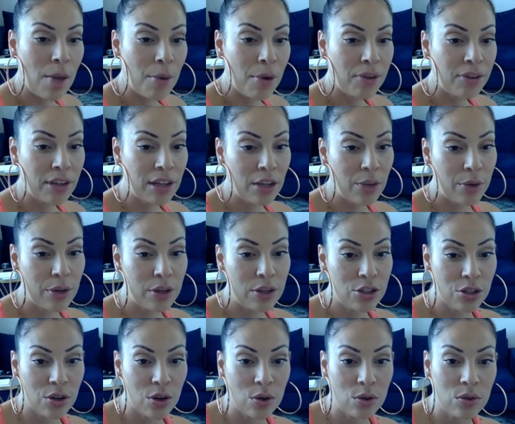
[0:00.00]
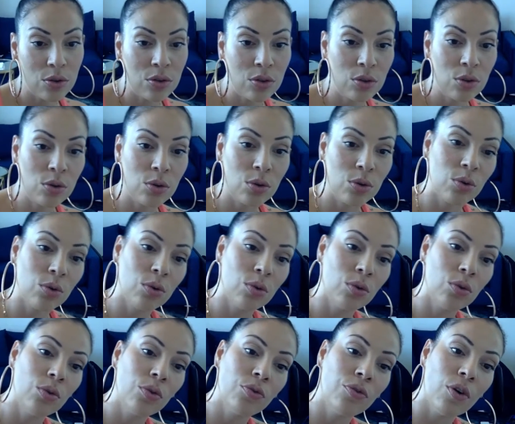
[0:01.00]
Hi Marcella, what is your
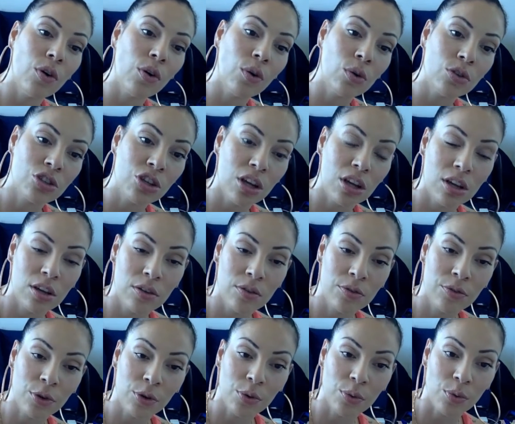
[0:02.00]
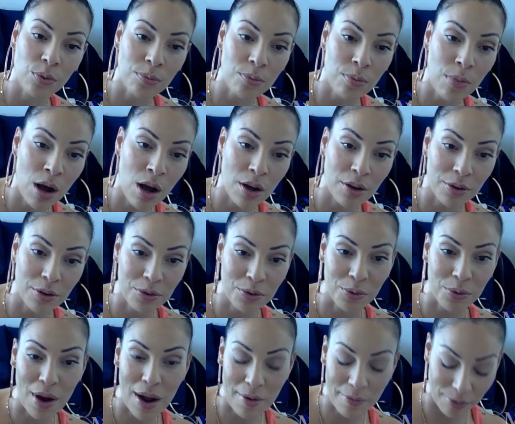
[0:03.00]
go-to vocal chain for modern